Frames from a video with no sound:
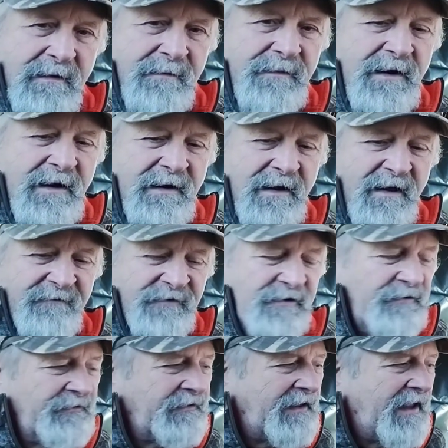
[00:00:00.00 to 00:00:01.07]
But I've
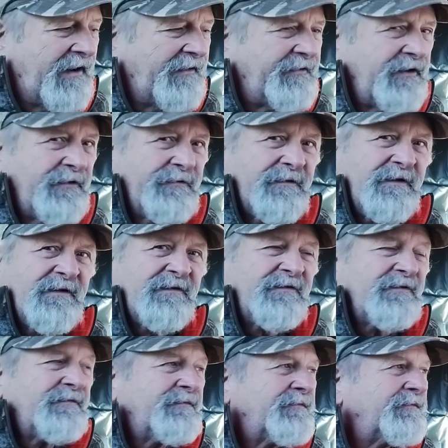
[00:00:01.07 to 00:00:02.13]
killed a lot of deer with
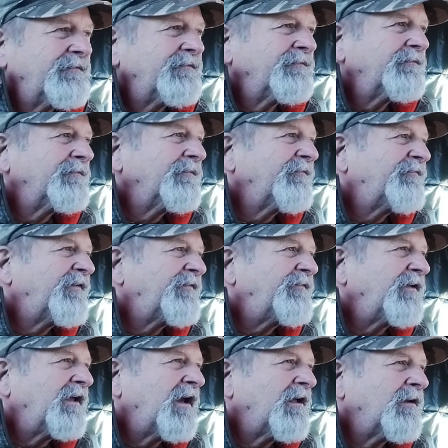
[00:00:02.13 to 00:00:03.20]
this
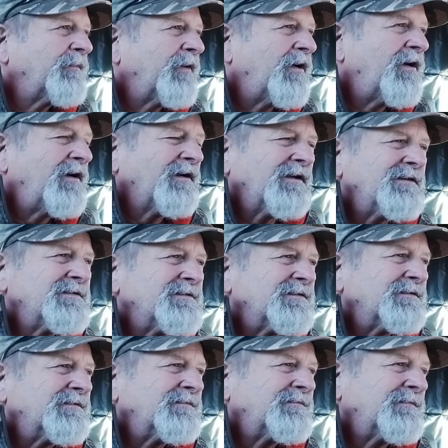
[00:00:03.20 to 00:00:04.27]
50 caliber Hawkins,
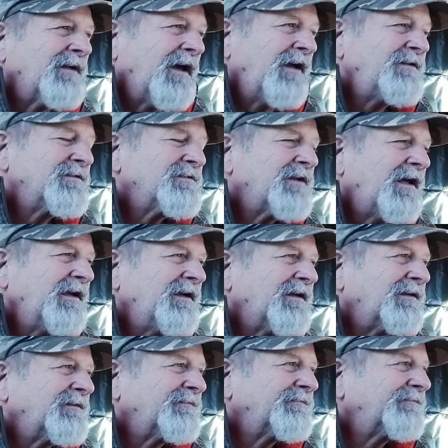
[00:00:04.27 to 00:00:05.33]
and I just like it.